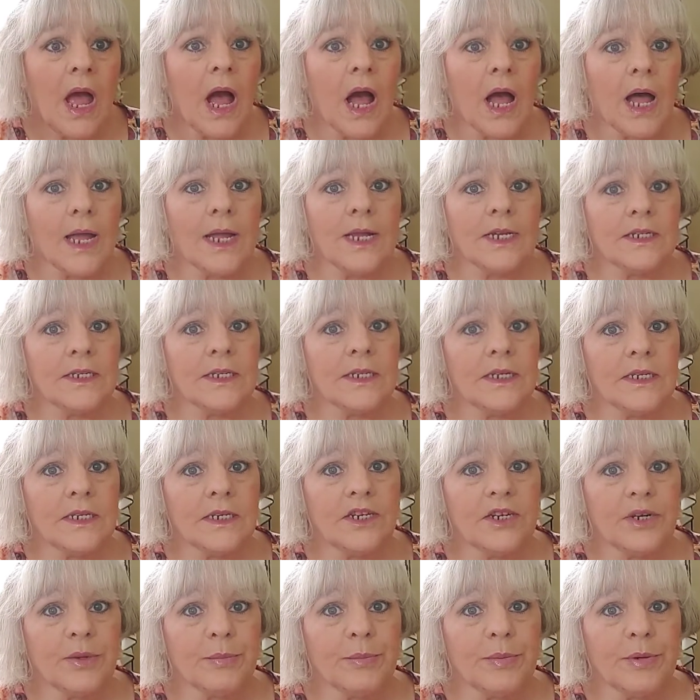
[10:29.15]
I actually
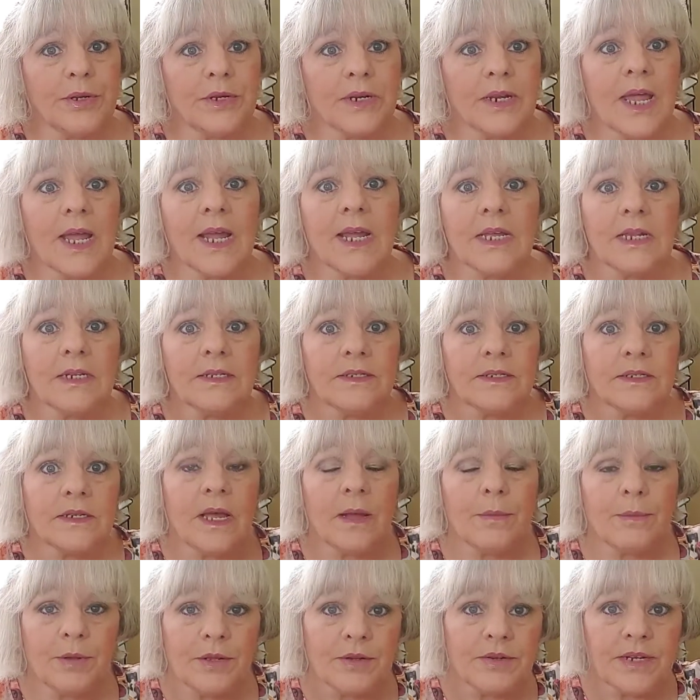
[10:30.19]
ended up putting like a
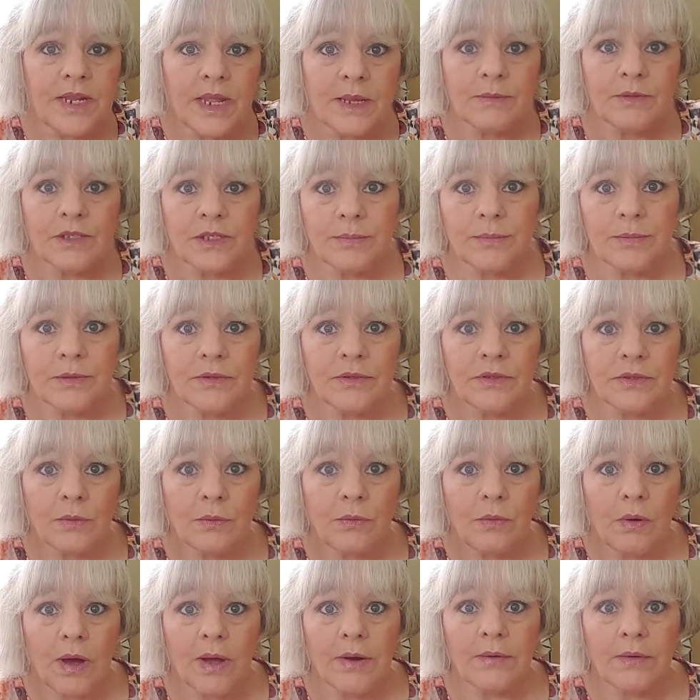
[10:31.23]
couple of tablespoons of
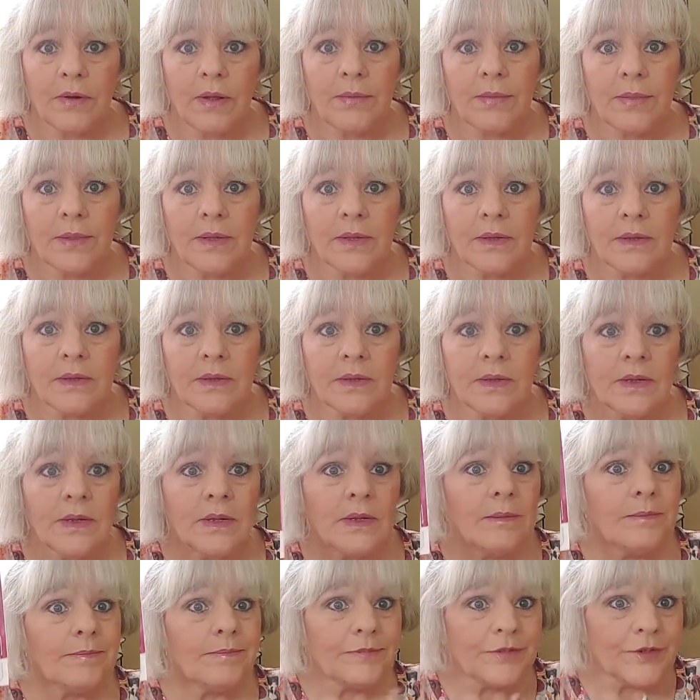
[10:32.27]
water on the
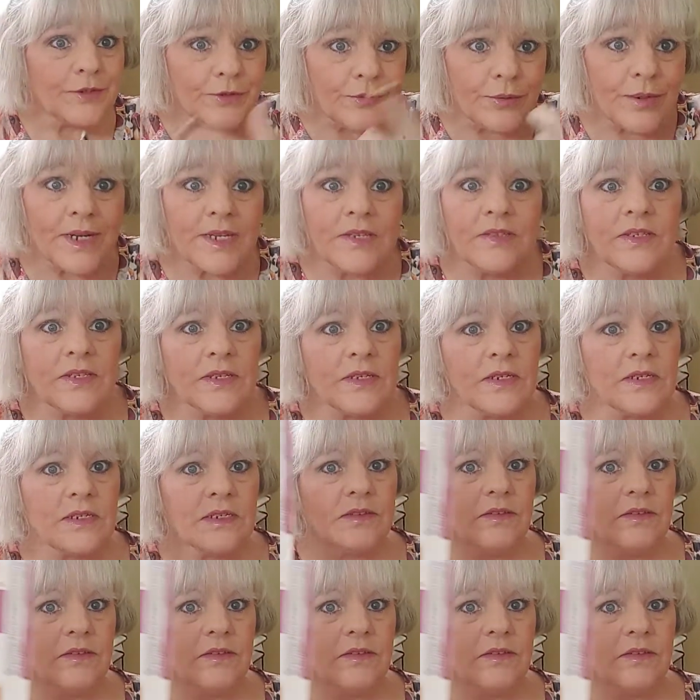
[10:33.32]
dressing to